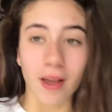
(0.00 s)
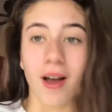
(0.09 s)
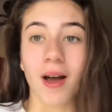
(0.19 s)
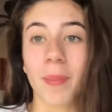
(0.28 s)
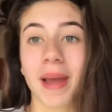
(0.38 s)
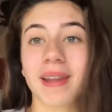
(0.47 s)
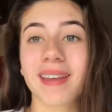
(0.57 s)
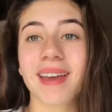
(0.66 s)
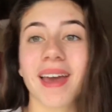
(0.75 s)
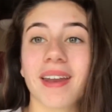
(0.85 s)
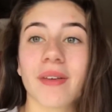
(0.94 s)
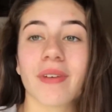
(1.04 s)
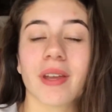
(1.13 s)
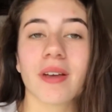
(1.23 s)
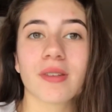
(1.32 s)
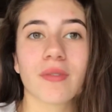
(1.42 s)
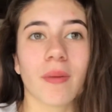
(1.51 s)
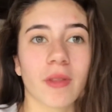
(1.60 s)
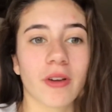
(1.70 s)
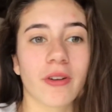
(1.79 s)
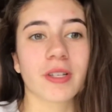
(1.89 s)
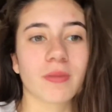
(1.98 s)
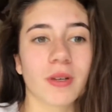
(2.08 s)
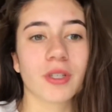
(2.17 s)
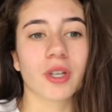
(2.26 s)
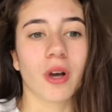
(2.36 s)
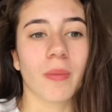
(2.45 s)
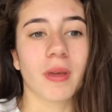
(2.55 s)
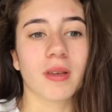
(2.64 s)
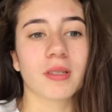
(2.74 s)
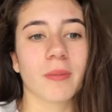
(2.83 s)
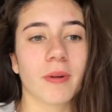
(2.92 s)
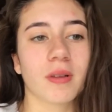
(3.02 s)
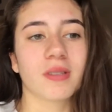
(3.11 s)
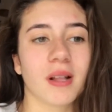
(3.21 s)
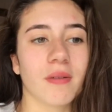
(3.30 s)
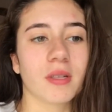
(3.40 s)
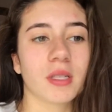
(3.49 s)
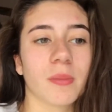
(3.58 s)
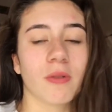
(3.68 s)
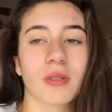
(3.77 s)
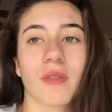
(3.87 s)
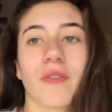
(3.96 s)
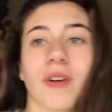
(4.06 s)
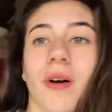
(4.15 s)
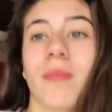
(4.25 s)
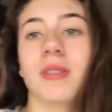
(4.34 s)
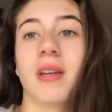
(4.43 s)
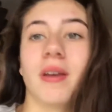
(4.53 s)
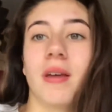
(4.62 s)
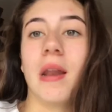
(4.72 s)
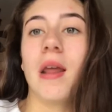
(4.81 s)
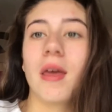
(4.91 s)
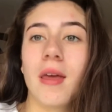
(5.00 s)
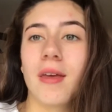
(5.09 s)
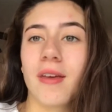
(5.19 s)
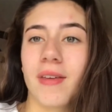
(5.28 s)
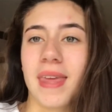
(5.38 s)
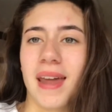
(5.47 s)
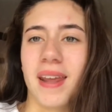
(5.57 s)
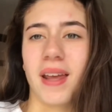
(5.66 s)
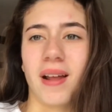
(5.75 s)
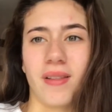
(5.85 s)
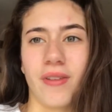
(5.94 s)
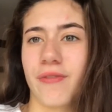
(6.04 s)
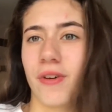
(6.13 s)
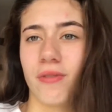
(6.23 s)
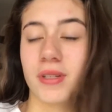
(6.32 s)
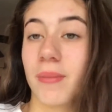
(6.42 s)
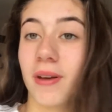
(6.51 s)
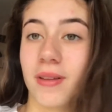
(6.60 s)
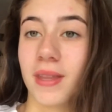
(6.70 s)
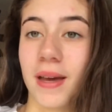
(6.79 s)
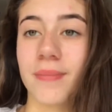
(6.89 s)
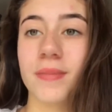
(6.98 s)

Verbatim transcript: Um, I didn't get any videos from the Christmas show because the person that was supposed to film didn't get it on their phone, something like that.